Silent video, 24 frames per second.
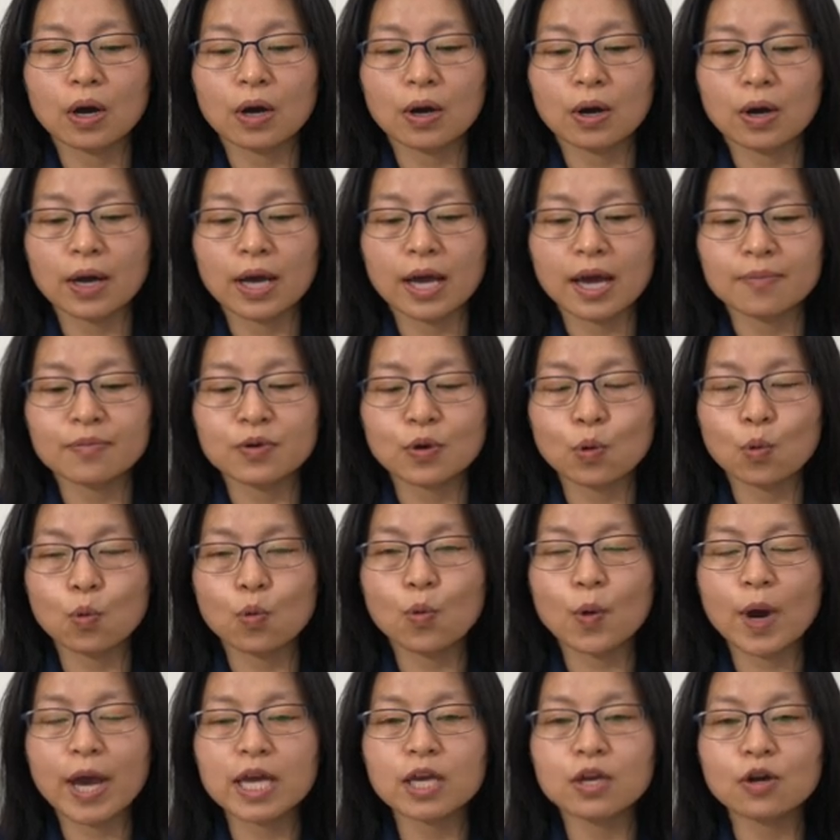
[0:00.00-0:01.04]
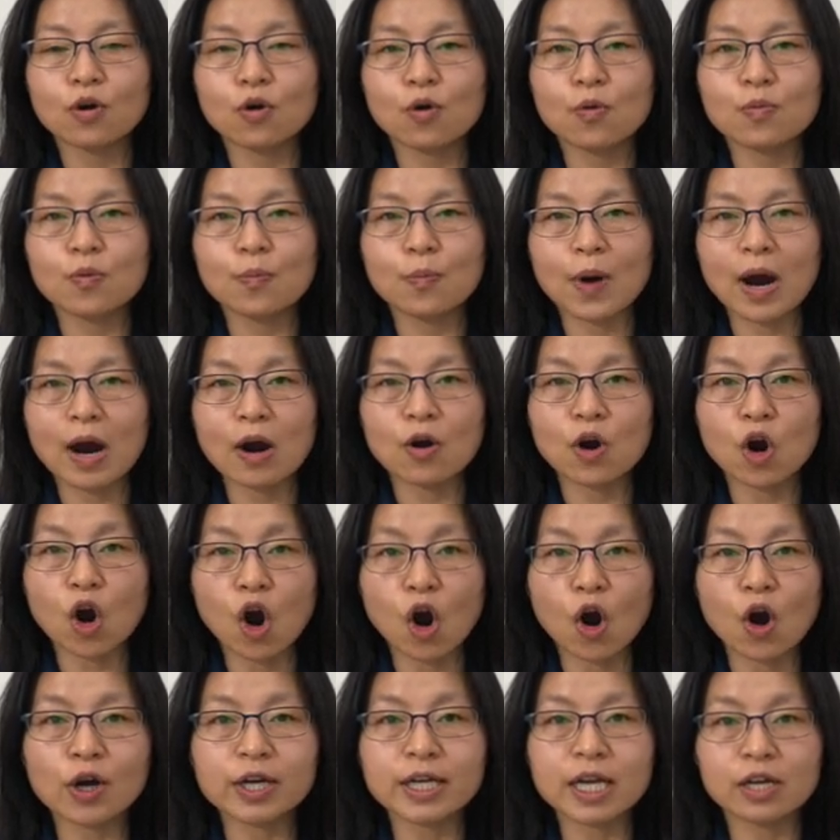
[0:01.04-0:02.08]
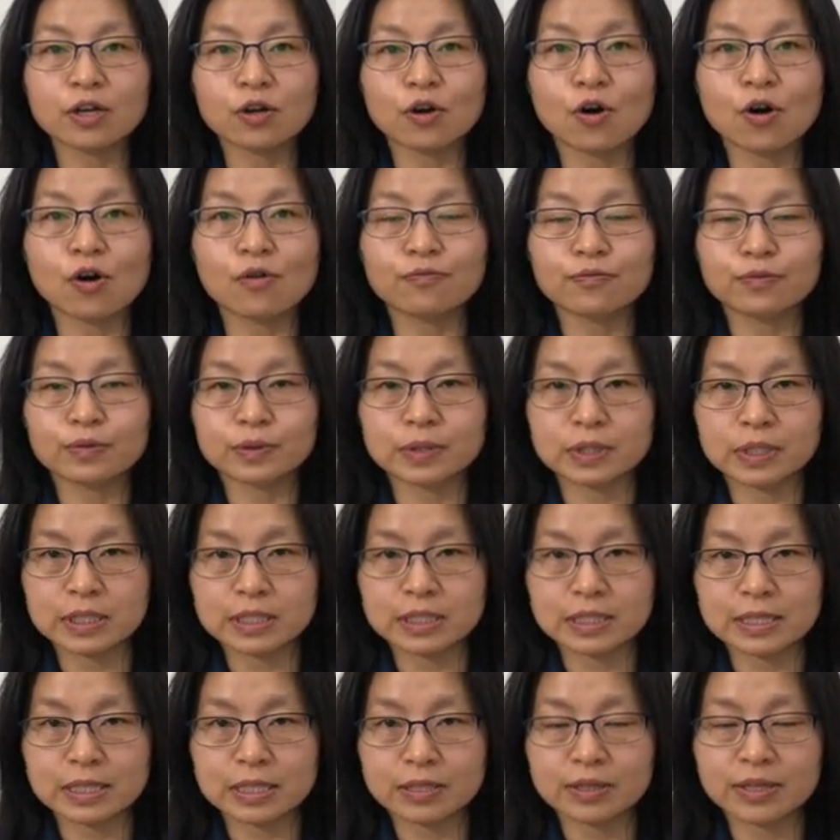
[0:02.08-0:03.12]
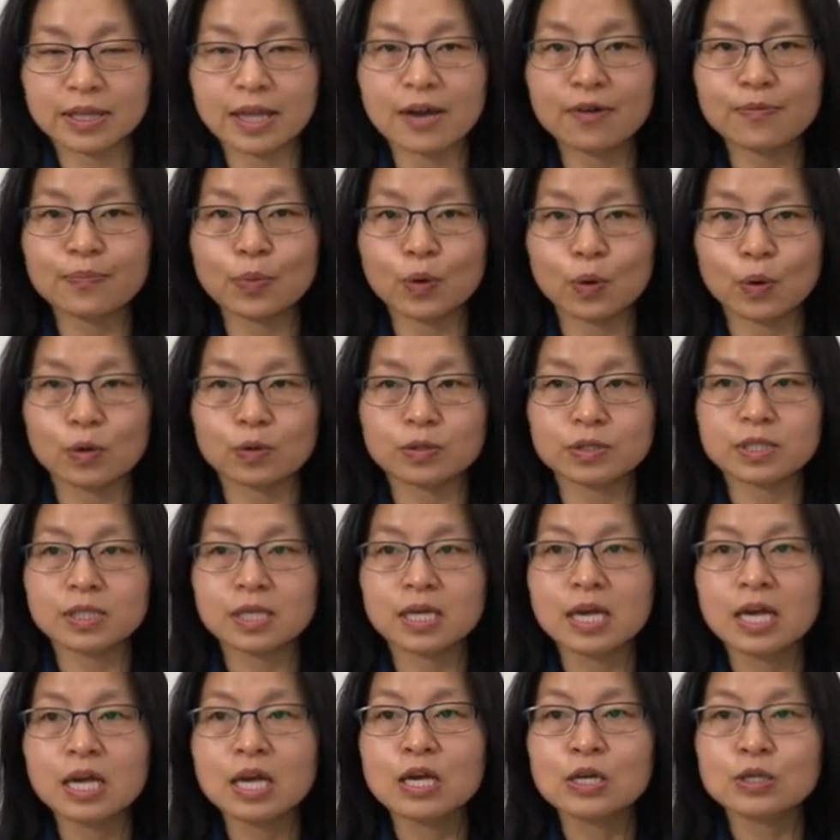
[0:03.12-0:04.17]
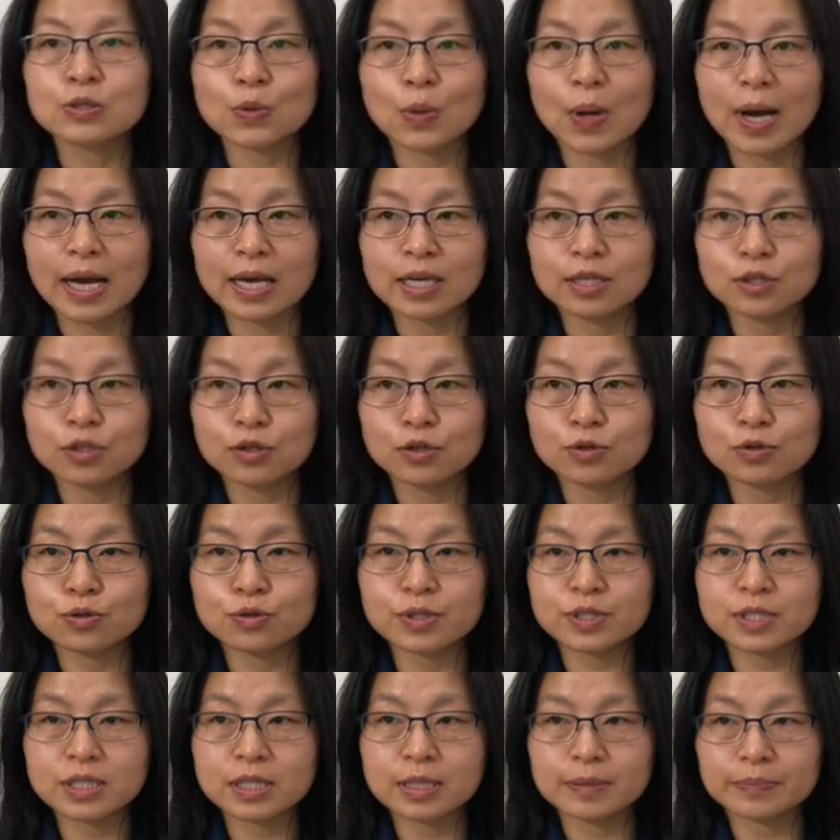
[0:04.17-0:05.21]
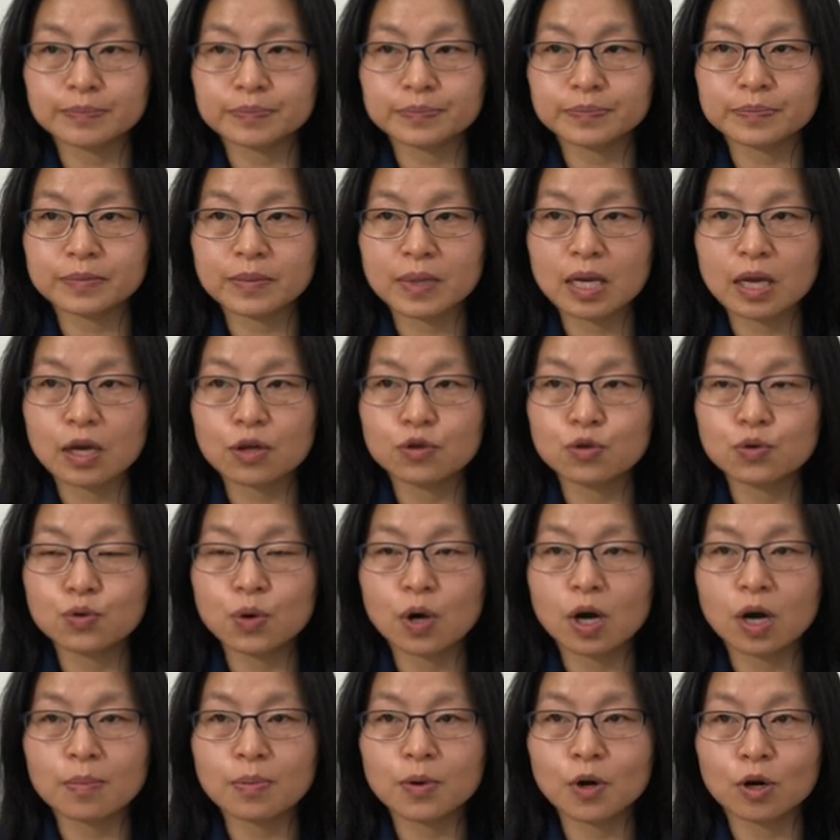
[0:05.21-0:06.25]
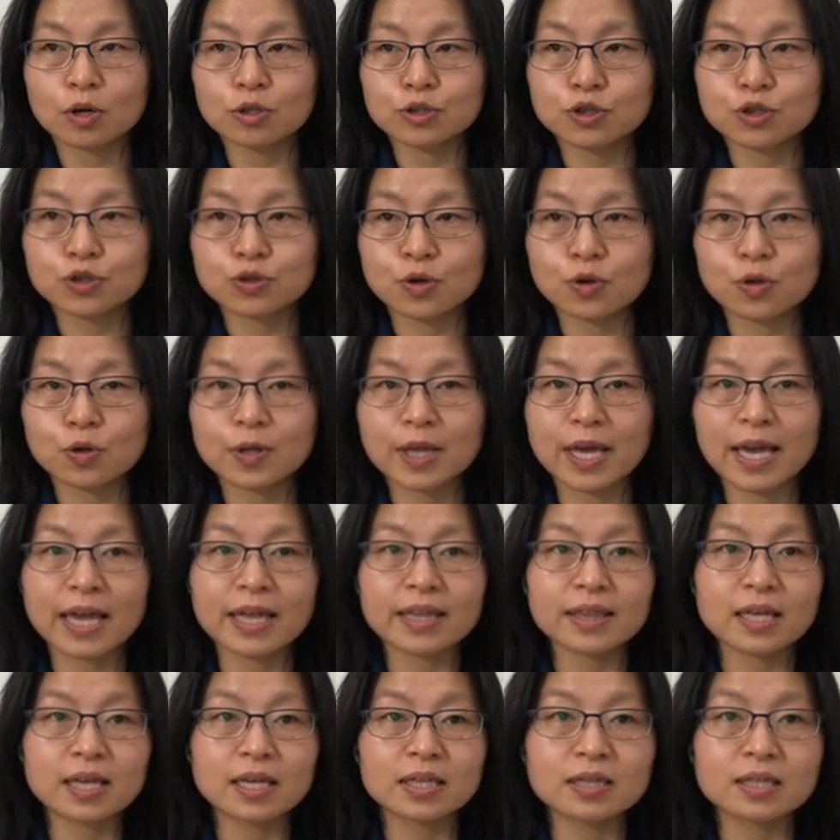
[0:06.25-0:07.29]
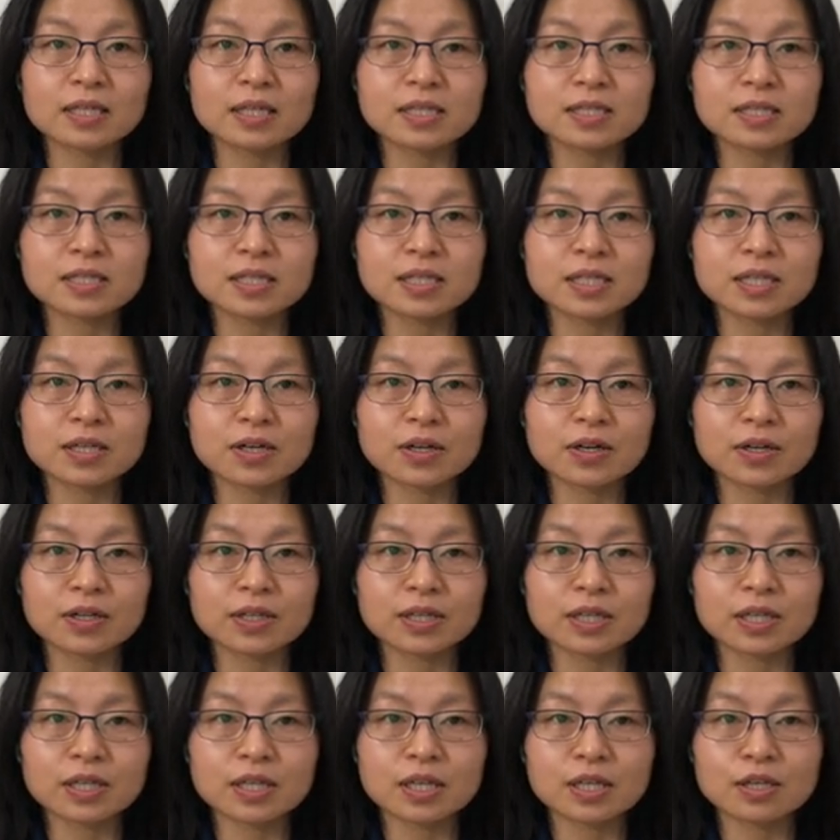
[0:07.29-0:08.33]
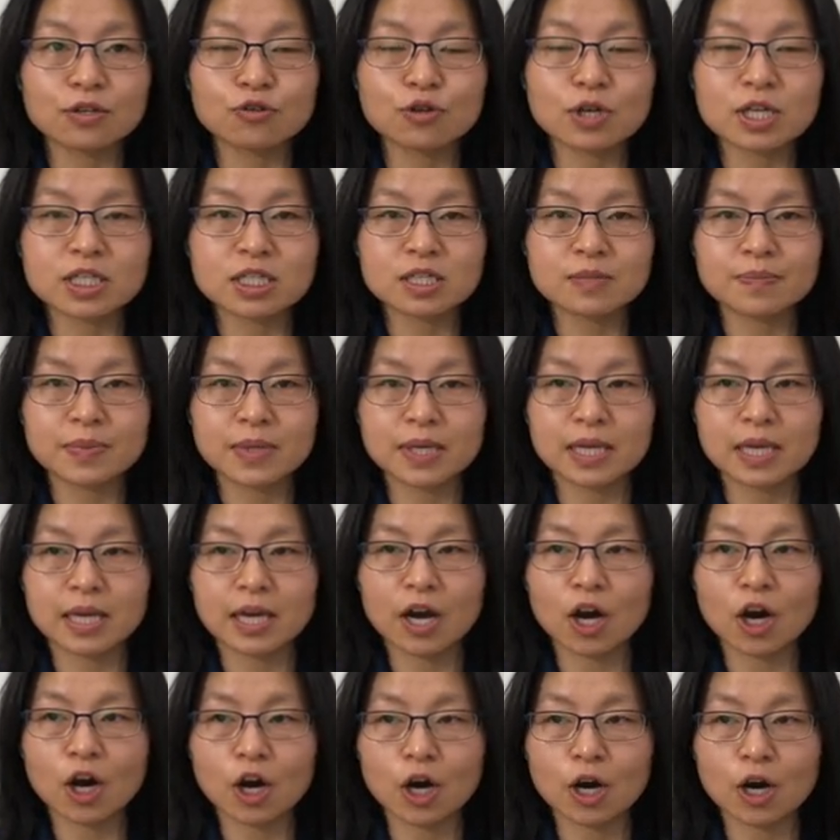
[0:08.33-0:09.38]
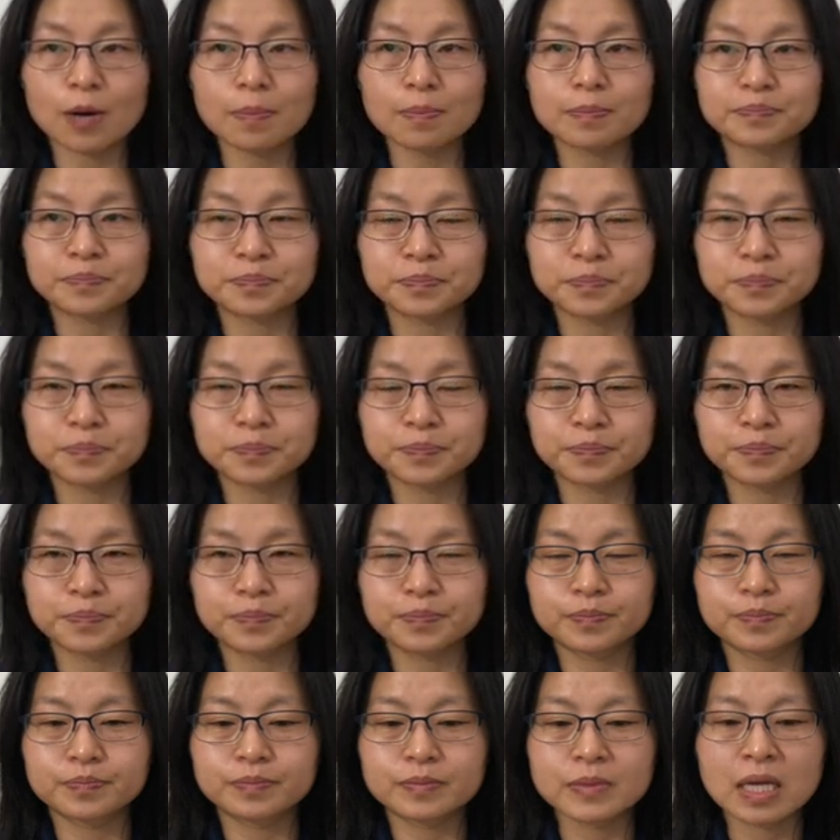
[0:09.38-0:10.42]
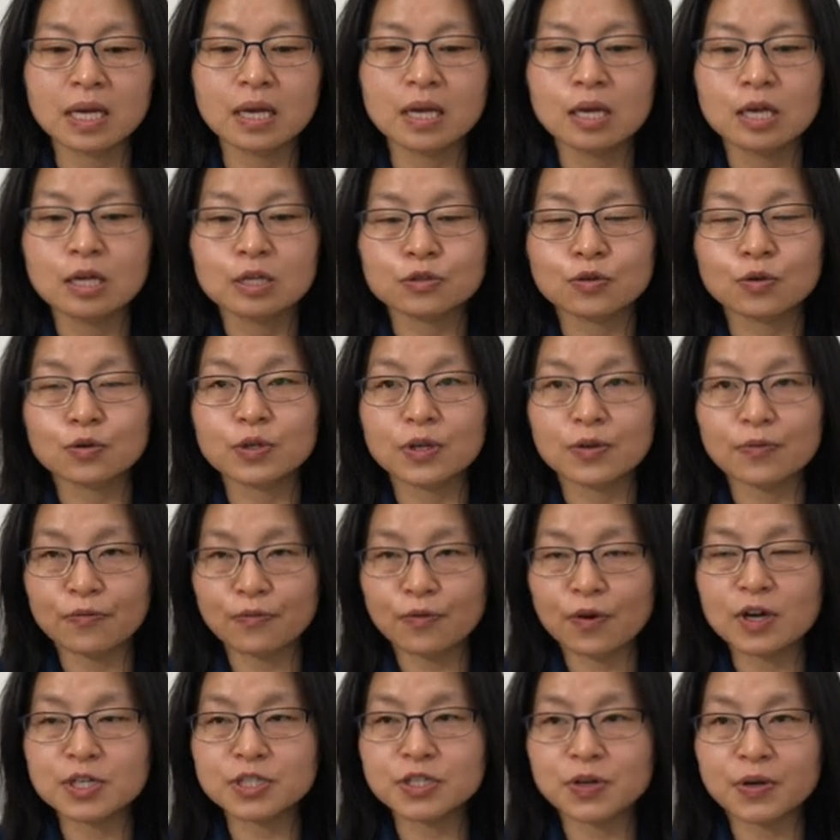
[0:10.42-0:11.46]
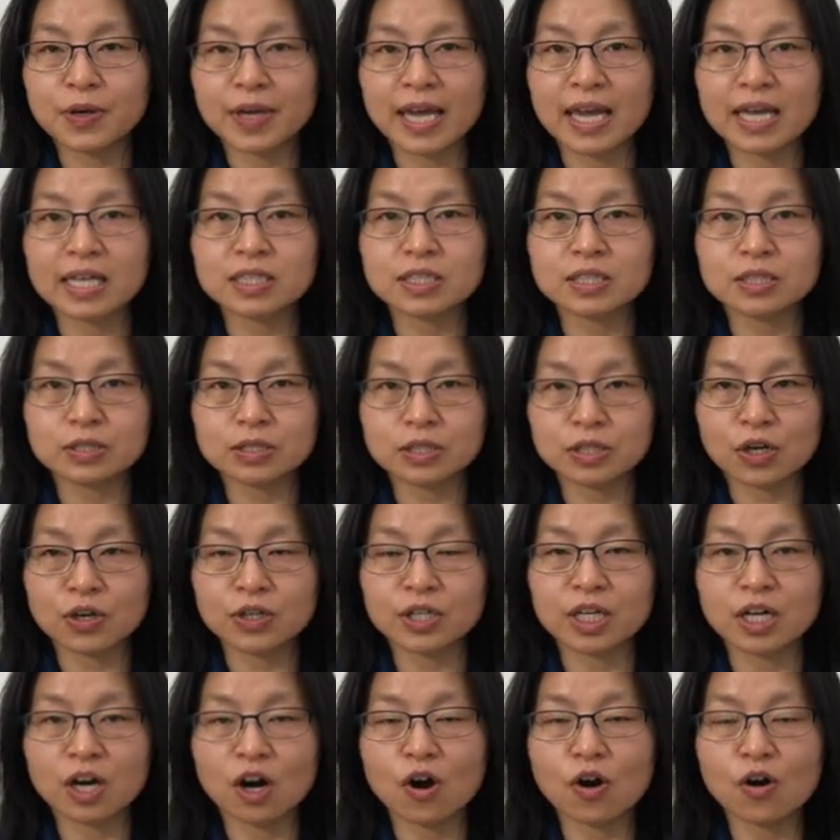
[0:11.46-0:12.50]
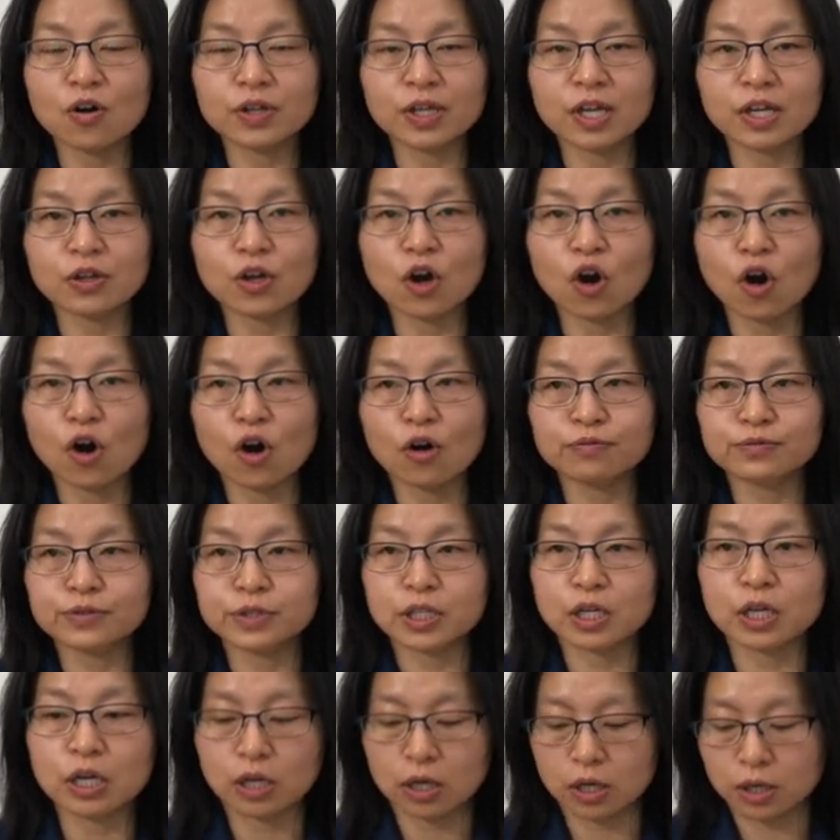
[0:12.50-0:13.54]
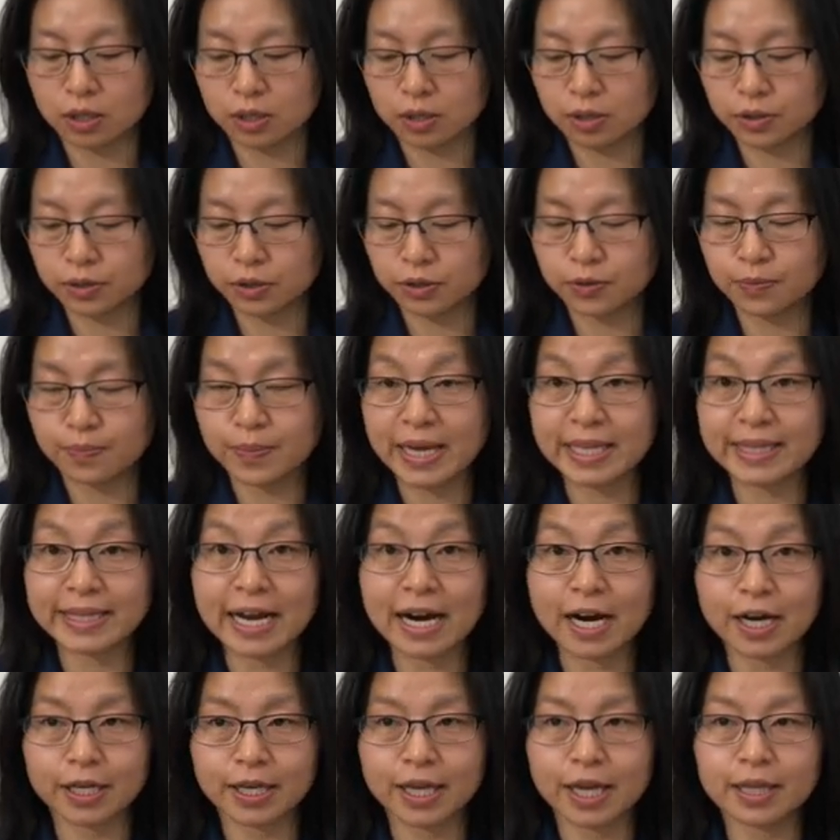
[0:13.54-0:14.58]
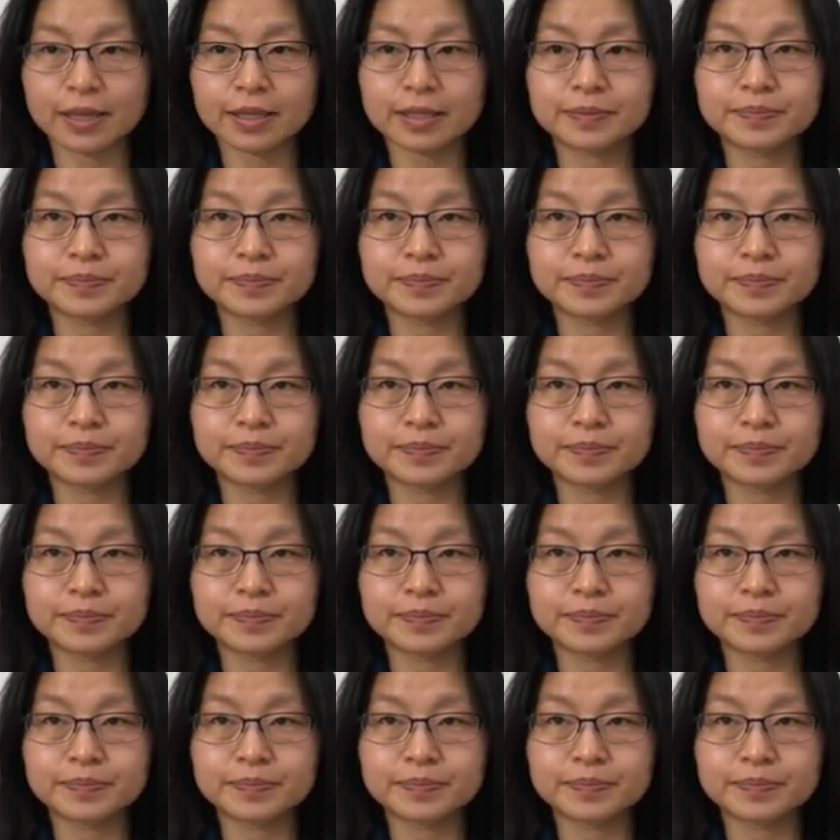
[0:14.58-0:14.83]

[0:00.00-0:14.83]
have a way of power on and off these dev boards. So I used U hub control and then this here, the U S B hub. So the forger can turn it on and off the, uh, the, my target.